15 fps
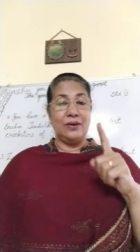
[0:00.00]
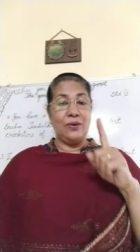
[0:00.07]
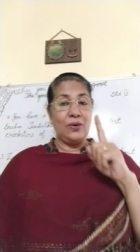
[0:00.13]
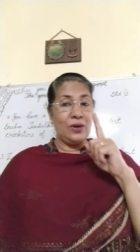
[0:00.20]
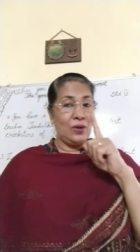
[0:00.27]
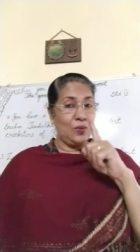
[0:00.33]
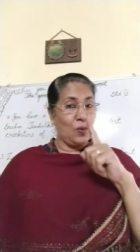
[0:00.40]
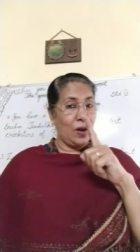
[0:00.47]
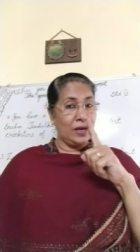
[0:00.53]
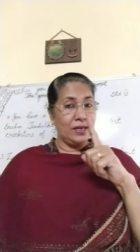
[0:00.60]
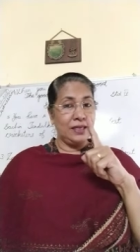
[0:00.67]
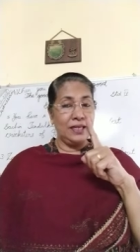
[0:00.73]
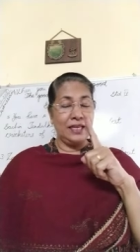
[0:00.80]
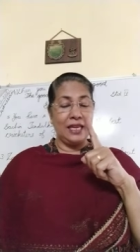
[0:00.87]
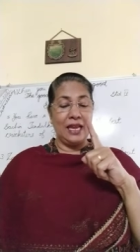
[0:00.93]
only one
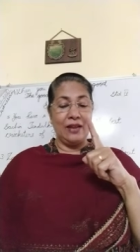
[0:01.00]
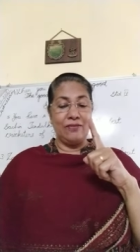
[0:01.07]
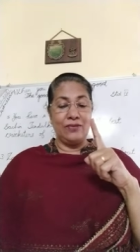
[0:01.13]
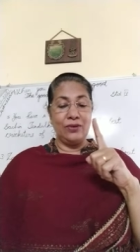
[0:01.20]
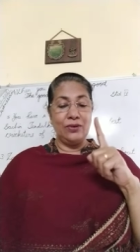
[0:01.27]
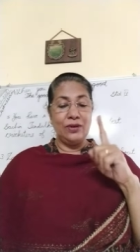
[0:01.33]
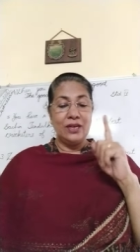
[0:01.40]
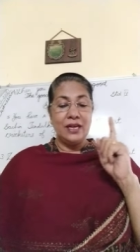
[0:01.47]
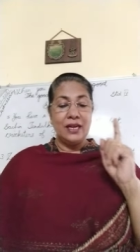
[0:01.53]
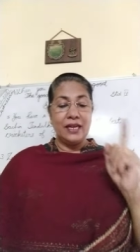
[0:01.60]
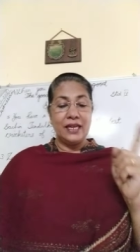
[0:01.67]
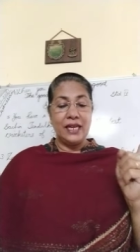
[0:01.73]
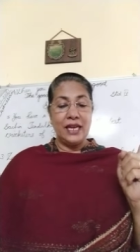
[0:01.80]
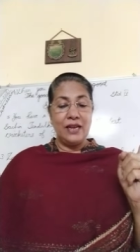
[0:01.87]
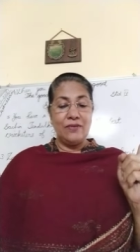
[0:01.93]
he gave no
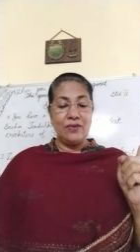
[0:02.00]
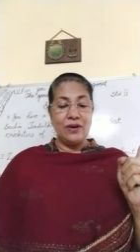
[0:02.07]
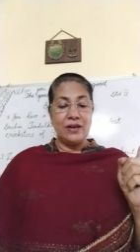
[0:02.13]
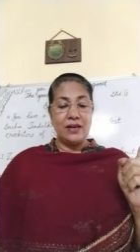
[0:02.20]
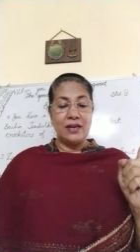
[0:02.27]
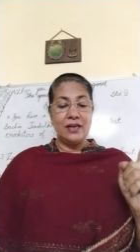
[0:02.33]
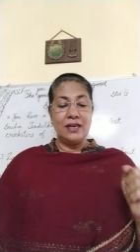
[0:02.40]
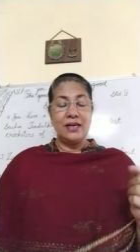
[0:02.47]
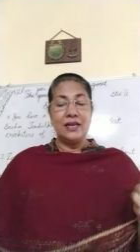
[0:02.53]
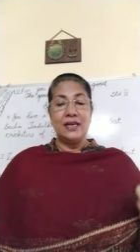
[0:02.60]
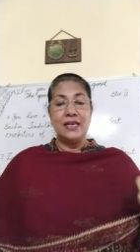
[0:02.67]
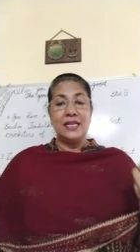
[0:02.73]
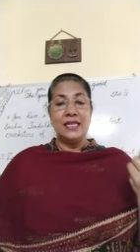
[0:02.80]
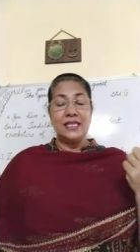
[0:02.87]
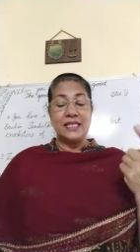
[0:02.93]
gave her a
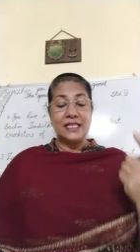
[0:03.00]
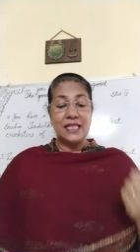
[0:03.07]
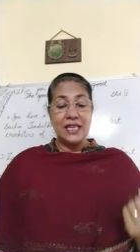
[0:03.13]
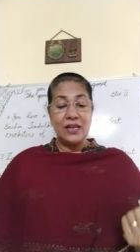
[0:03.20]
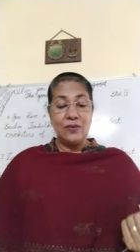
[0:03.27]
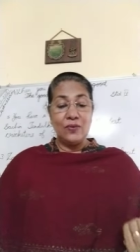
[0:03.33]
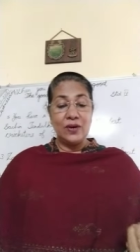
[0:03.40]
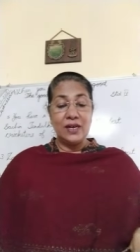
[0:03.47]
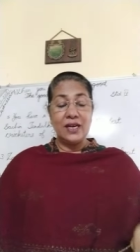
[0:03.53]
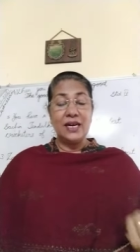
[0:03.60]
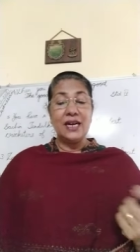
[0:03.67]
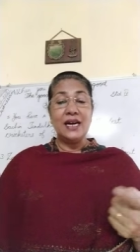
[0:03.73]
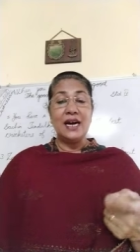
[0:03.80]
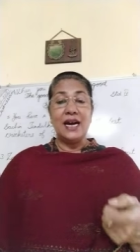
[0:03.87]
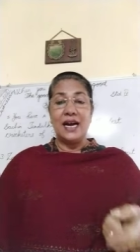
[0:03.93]
silver
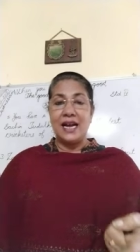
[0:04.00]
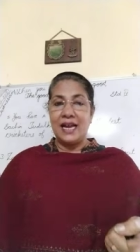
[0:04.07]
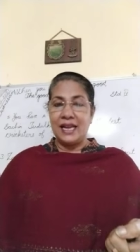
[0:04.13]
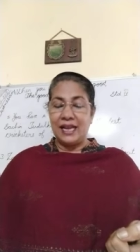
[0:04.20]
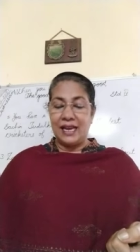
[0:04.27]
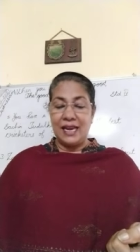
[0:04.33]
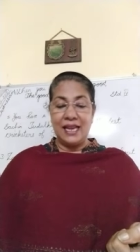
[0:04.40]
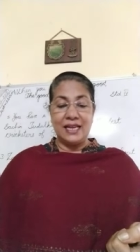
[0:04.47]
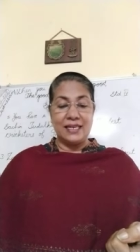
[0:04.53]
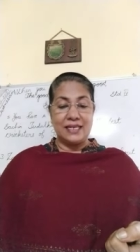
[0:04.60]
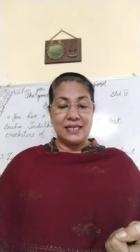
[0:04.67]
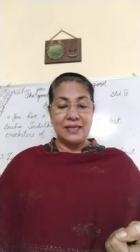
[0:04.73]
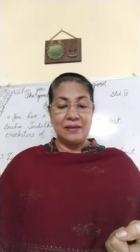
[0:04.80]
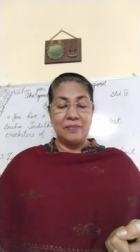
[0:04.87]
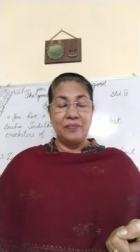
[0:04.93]
anglet
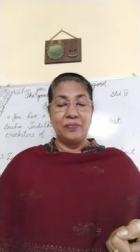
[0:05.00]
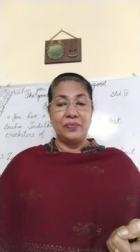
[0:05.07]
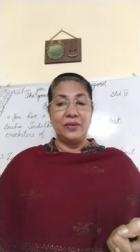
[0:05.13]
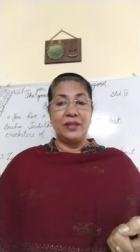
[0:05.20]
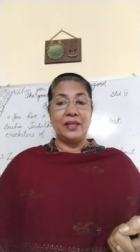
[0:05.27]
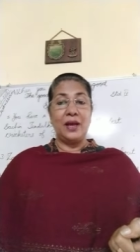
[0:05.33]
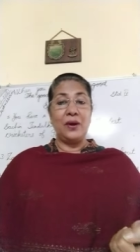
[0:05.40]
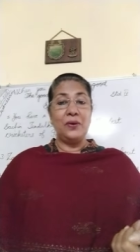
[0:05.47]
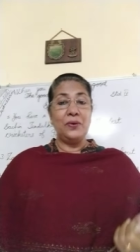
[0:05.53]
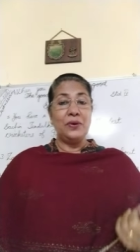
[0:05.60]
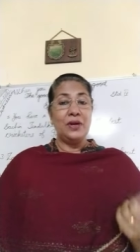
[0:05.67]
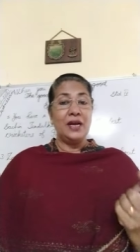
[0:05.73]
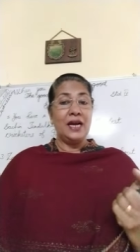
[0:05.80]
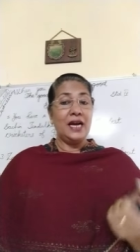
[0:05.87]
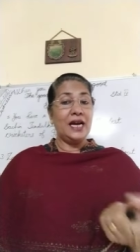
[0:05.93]
now
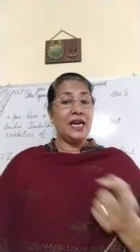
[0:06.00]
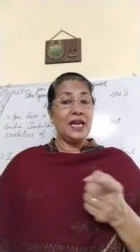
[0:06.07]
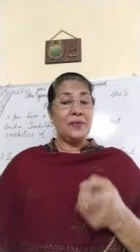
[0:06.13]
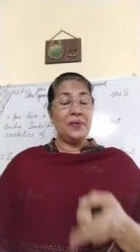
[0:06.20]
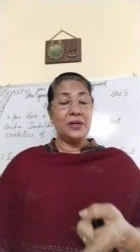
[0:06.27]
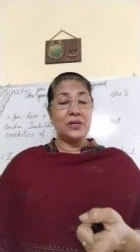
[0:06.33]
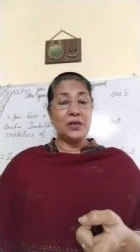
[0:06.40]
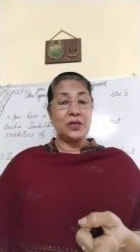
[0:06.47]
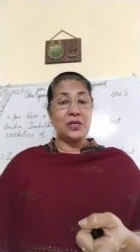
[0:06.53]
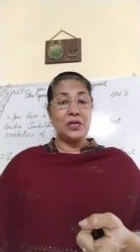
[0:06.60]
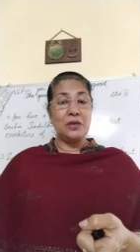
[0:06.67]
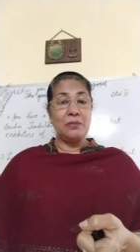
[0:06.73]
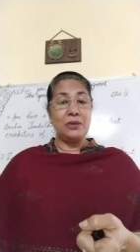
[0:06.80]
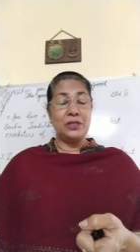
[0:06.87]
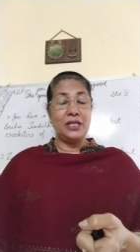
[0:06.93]
again we are talking
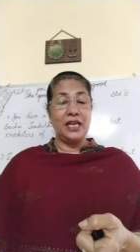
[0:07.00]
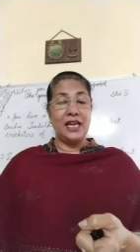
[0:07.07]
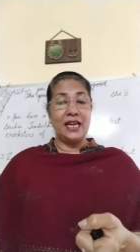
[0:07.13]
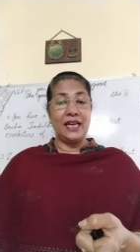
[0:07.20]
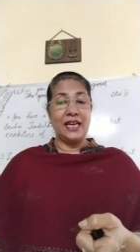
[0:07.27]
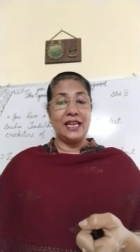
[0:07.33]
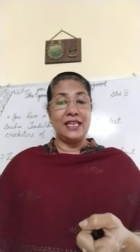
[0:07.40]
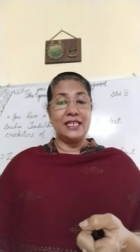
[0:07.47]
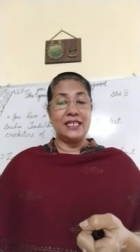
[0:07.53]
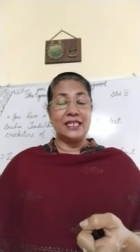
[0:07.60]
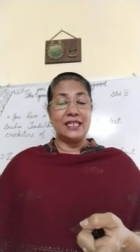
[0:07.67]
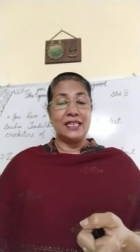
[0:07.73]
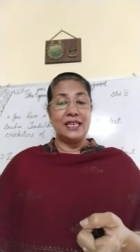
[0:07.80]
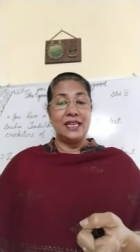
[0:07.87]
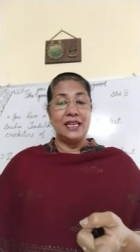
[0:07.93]
about the anglet
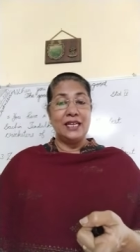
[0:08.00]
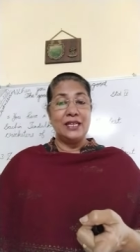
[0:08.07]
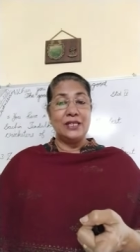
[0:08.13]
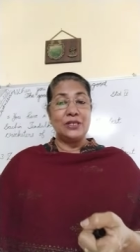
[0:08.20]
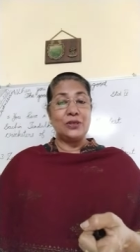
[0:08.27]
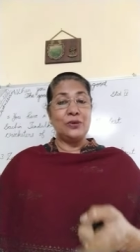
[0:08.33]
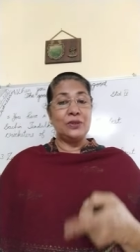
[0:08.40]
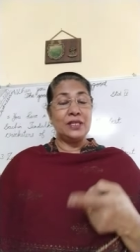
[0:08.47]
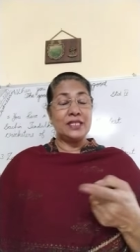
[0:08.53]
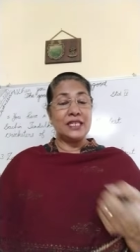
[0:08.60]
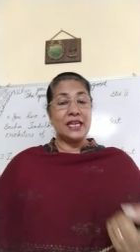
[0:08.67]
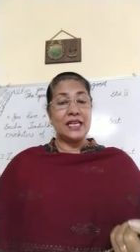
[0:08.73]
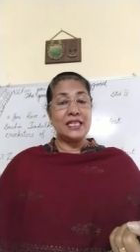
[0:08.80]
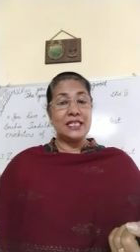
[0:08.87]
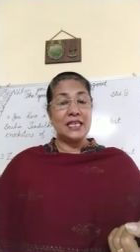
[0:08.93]
so the
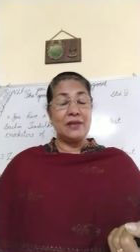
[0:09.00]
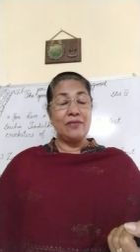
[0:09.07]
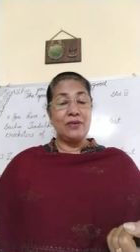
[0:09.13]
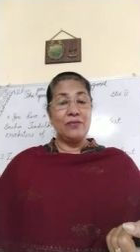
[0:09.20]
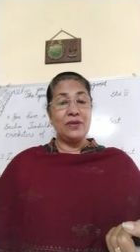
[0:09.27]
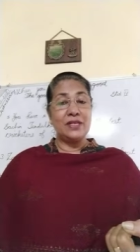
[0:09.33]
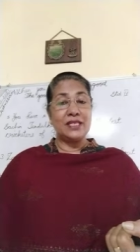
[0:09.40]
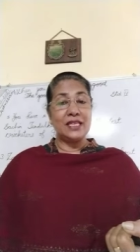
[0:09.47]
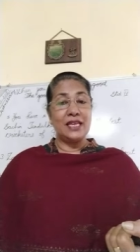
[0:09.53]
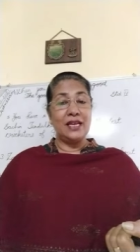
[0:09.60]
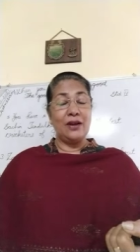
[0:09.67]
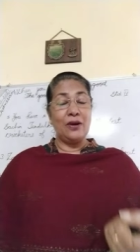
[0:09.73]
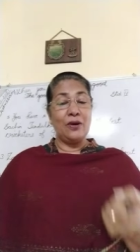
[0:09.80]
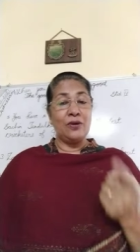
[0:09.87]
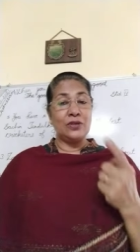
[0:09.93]
second time when we say,
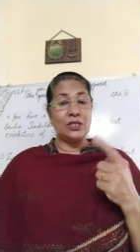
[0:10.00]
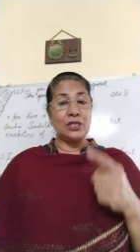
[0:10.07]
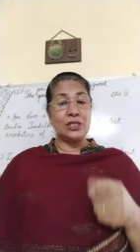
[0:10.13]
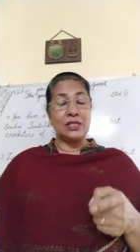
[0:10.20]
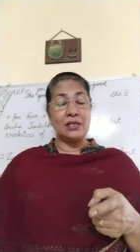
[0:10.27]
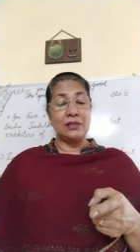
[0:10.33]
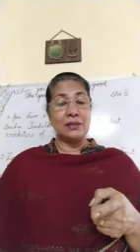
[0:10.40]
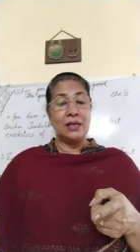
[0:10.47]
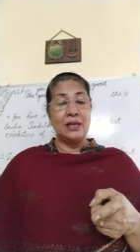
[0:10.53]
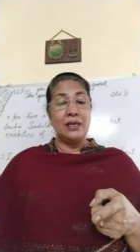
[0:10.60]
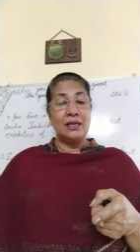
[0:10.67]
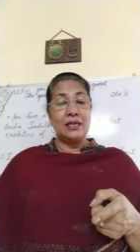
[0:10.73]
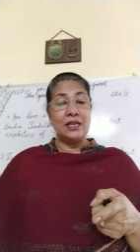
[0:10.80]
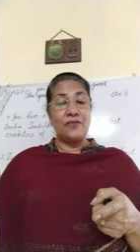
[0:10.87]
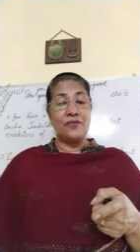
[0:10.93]
oh, just a
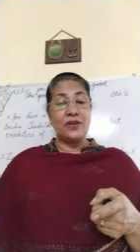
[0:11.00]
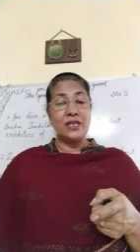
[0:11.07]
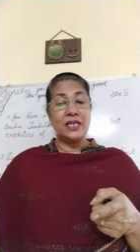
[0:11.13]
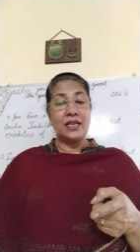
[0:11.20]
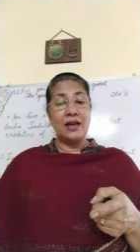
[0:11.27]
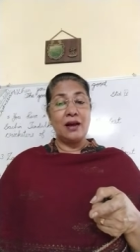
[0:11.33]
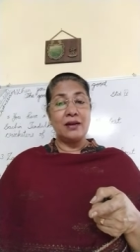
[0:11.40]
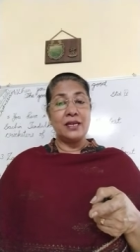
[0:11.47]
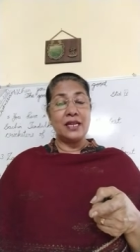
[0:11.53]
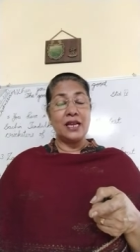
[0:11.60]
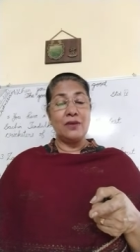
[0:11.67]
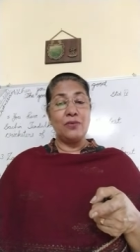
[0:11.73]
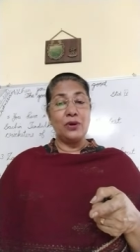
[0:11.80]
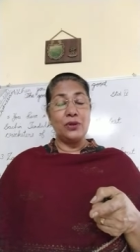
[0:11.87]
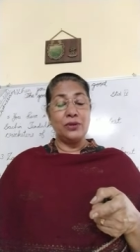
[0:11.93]
definite article,
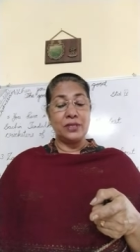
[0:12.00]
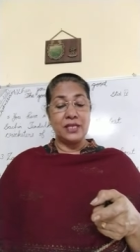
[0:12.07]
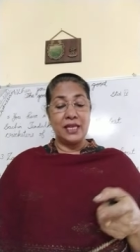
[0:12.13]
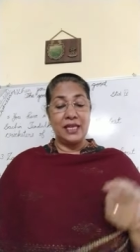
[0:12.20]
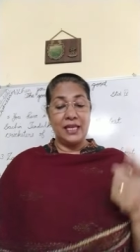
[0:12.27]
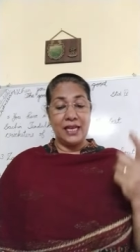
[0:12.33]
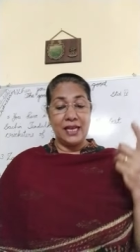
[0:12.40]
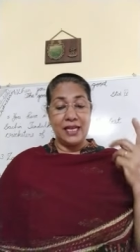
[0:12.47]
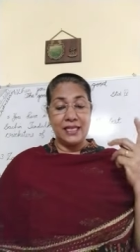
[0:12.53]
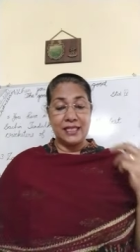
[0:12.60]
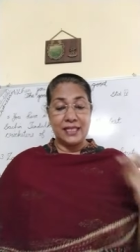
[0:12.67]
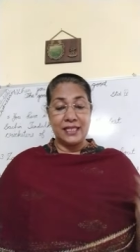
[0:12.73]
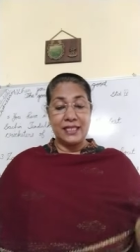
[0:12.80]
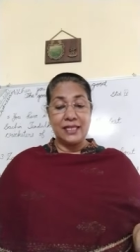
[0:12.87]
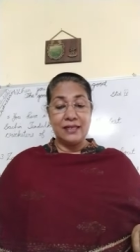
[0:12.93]
what do you say? Yes,
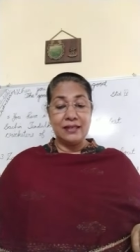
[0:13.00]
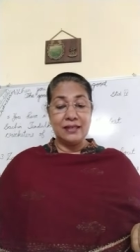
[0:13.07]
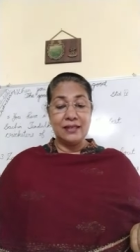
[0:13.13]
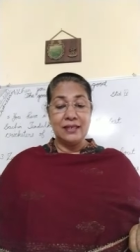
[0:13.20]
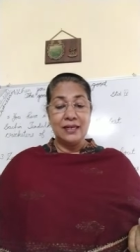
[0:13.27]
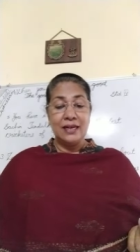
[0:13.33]
the